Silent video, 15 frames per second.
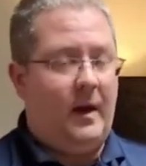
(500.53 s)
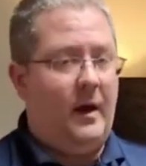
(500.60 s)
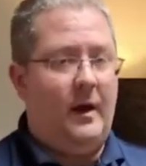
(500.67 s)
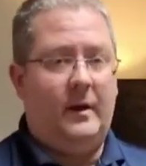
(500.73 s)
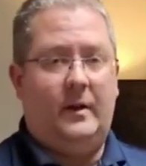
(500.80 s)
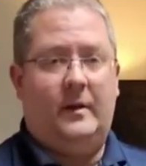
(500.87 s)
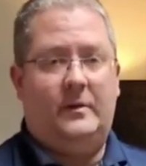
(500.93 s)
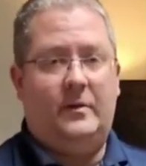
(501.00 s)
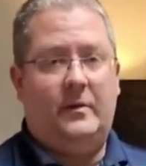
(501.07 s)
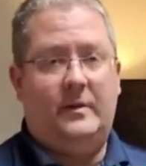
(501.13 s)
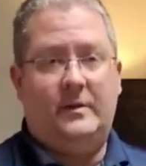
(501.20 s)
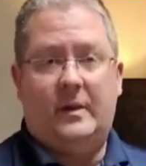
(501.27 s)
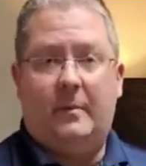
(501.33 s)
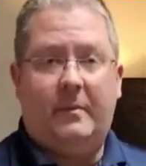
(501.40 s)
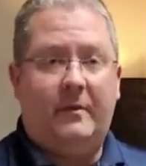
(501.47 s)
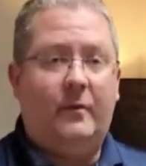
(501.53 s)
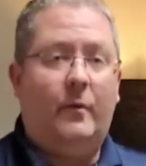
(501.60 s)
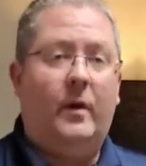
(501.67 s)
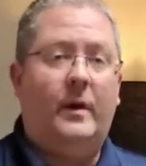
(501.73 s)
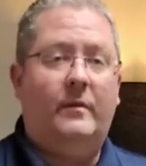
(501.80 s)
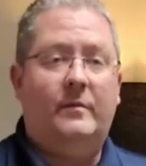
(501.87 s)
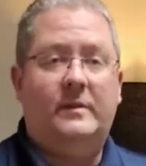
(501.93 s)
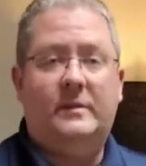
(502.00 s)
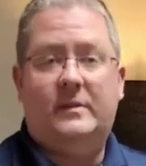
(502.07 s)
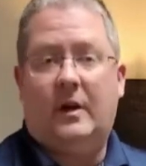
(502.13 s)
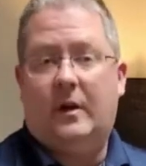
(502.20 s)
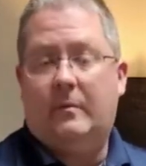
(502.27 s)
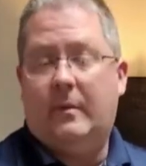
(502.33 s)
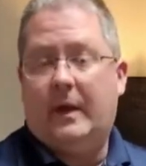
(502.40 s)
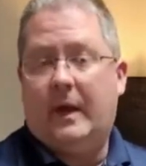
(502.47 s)
I'm going to turn this on before I even
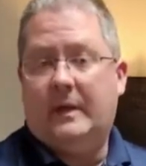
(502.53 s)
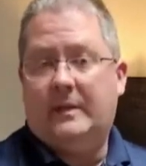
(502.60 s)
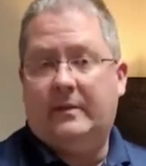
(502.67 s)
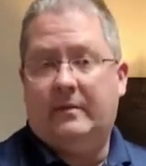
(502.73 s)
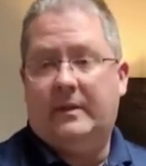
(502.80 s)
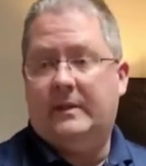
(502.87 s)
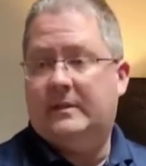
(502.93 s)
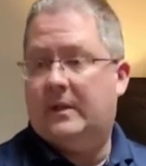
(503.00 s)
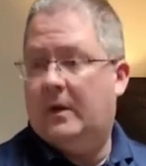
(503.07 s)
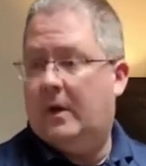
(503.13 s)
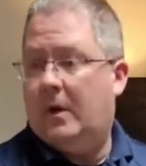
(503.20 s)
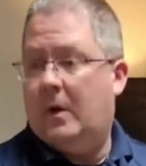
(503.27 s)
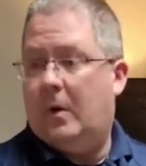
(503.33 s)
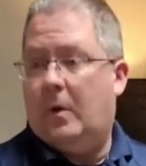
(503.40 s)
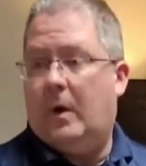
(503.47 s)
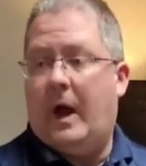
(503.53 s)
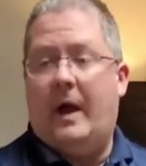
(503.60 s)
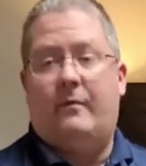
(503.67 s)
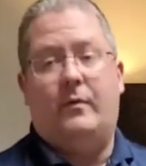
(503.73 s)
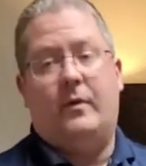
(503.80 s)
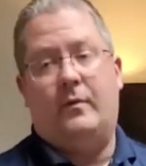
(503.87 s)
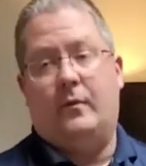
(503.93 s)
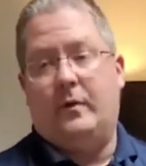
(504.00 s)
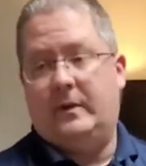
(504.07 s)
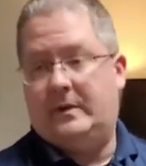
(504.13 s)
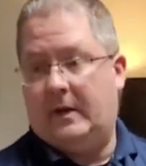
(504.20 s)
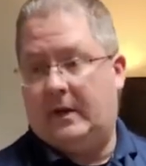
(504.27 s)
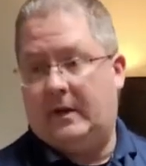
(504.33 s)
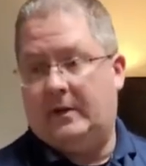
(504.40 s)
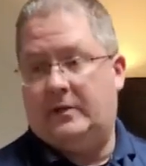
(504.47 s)
start my activities, or halfway through it,
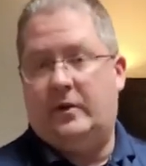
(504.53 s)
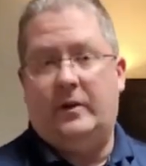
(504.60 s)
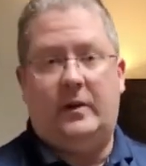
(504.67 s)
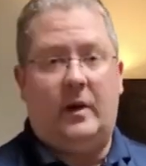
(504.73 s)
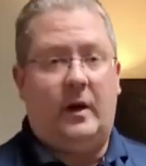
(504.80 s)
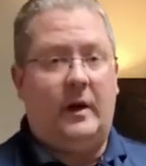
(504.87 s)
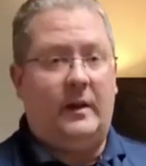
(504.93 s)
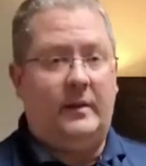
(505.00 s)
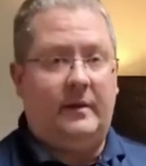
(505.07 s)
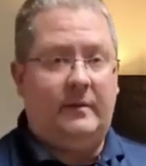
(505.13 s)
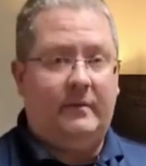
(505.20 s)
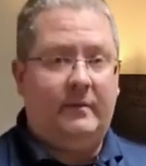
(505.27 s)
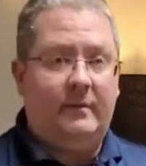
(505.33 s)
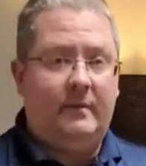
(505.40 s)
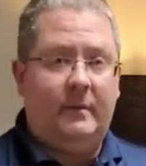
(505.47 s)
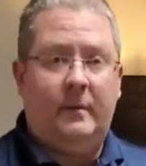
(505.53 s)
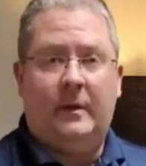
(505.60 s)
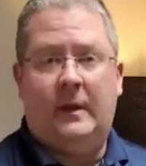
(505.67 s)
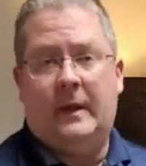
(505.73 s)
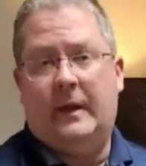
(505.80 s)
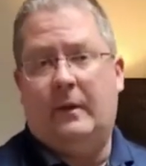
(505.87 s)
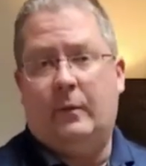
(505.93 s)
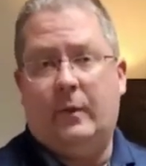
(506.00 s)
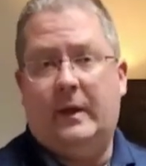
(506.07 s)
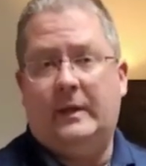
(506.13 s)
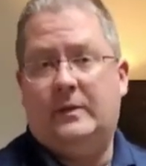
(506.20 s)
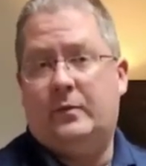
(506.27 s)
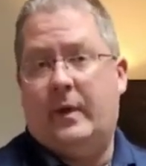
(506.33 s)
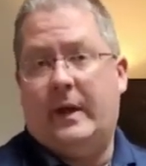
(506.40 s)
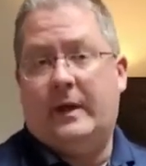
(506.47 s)
I'm going to turn it on and then get it when
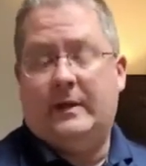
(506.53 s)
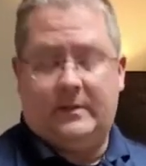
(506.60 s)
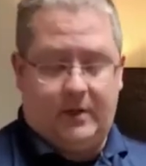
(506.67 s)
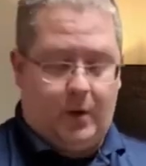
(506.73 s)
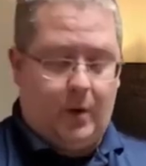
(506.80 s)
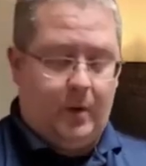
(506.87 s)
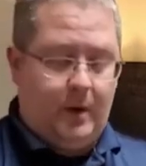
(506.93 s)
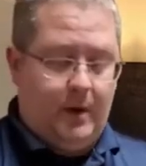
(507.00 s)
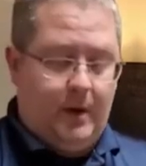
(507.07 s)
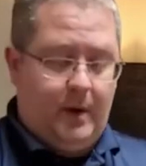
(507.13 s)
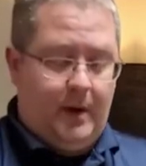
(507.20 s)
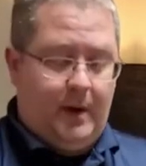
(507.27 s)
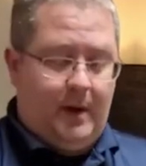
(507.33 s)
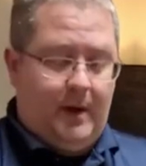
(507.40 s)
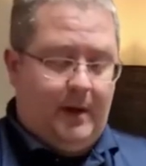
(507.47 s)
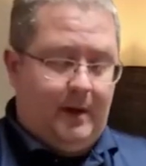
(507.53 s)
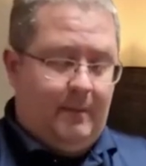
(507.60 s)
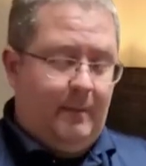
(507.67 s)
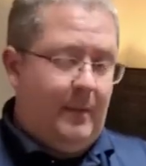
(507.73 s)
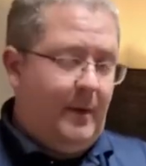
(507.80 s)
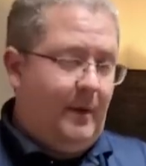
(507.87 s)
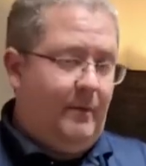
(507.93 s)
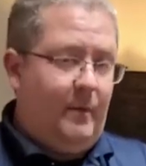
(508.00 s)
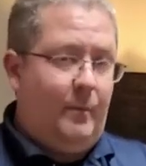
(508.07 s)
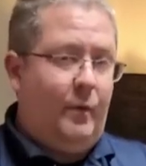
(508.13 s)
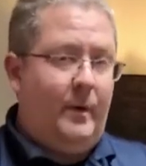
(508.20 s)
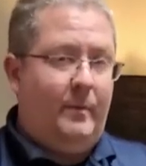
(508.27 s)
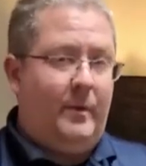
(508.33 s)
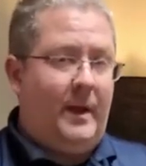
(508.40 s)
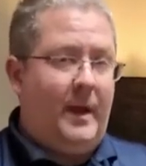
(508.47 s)
it's ready. So if you
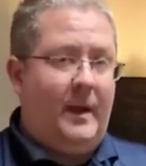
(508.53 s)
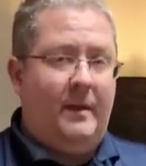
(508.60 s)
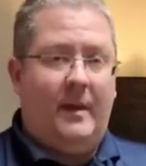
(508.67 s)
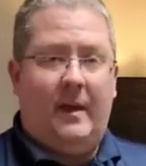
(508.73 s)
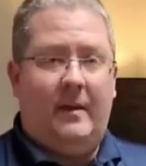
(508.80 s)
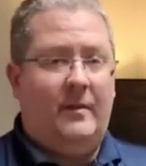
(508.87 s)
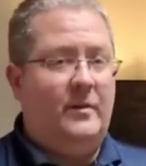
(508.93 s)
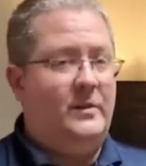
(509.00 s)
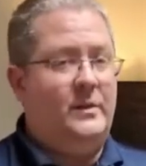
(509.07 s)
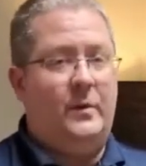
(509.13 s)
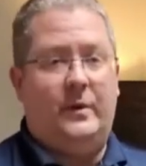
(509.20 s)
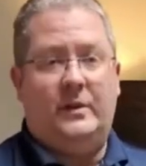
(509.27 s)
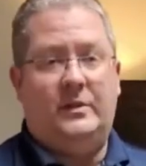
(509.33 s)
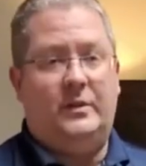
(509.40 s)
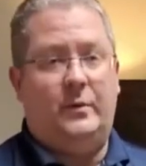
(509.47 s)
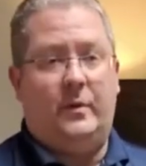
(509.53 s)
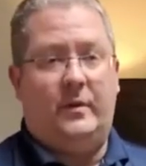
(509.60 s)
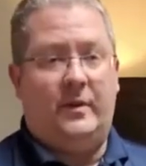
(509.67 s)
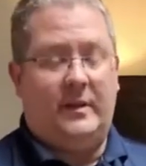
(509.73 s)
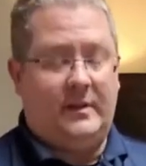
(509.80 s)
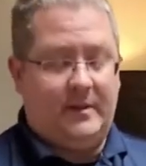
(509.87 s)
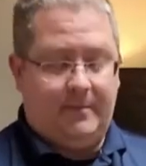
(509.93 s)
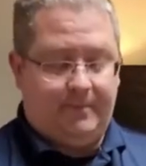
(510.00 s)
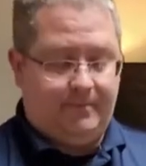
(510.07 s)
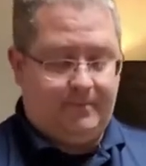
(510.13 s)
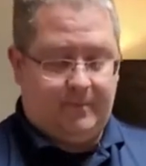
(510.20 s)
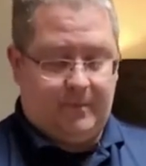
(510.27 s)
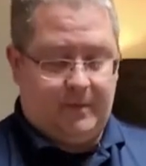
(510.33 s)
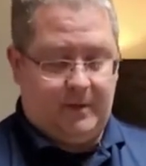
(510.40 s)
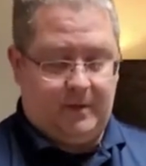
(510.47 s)
pre-plan, there's no issue with it.
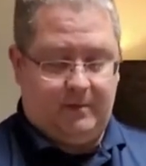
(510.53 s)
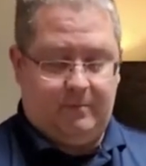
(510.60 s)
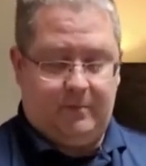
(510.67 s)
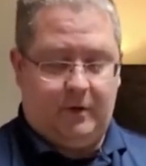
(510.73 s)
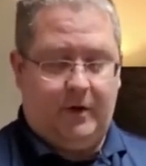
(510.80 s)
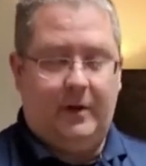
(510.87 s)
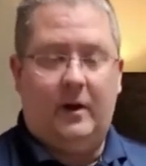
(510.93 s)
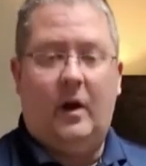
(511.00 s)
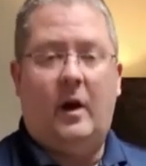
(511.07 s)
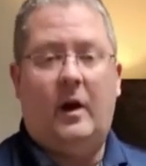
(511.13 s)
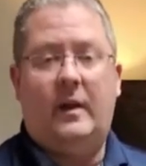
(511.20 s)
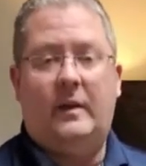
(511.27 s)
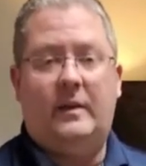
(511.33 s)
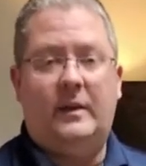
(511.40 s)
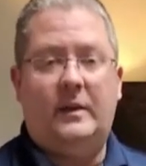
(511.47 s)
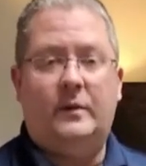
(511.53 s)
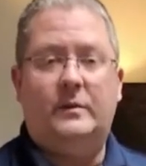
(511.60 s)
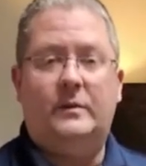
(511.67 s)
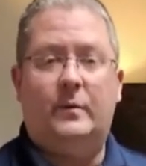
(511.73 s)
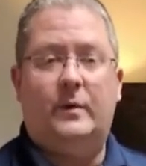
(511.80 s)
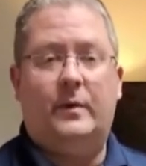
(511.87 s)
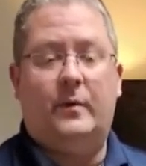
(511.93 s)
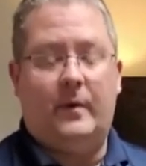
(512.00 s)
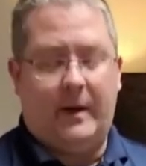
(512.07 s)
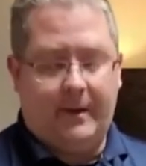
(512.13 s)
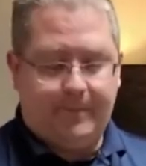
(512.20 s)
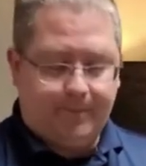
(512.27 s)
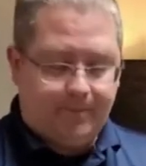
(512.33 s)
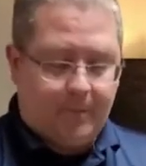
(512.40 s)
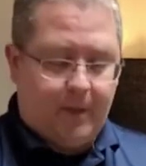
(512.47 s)
Just turn it on and then use it when you're ready.